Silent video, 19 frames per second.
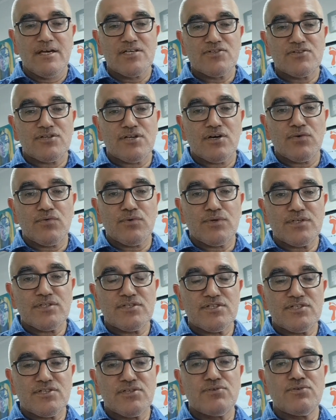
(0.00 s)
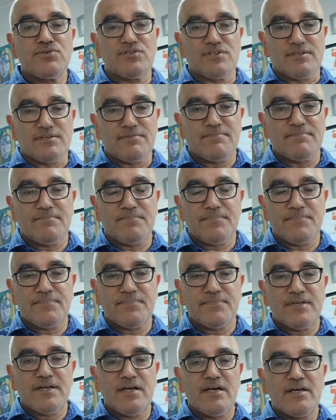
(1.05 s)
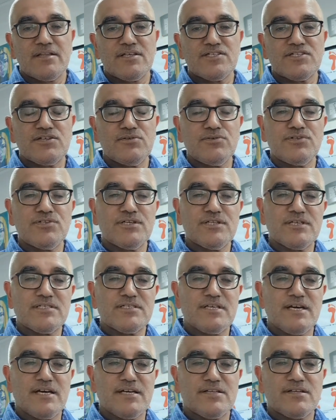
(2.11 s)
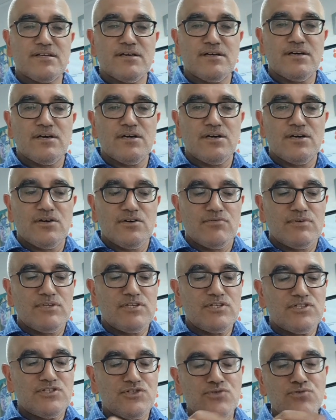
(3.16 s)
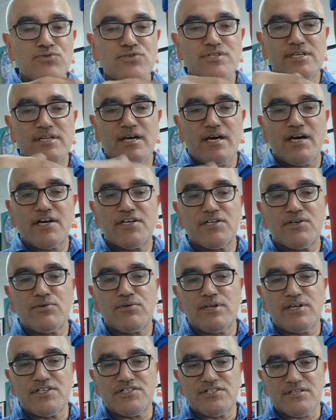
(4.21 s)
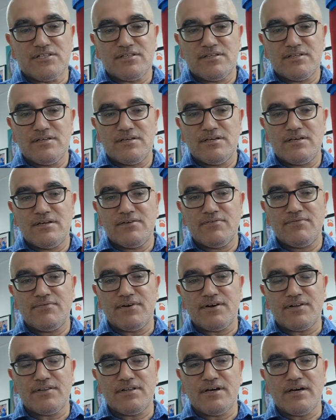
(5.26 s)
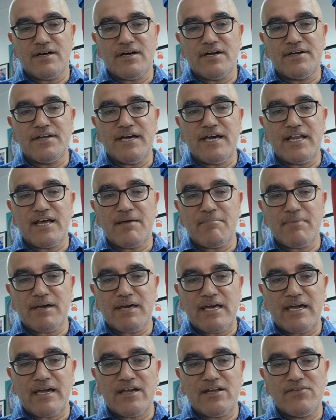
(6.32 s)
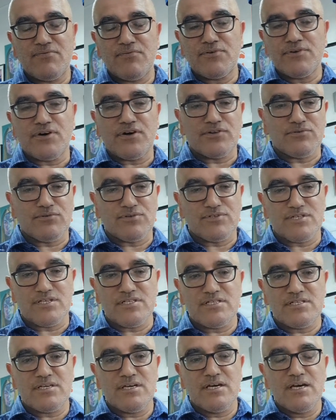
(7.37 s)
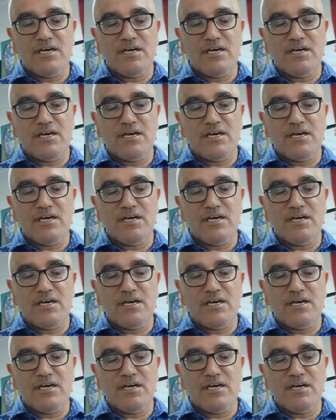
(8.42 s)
So now what is the solution? The solution is that when you choose an articulation for the dynamic ankle foot orthosis,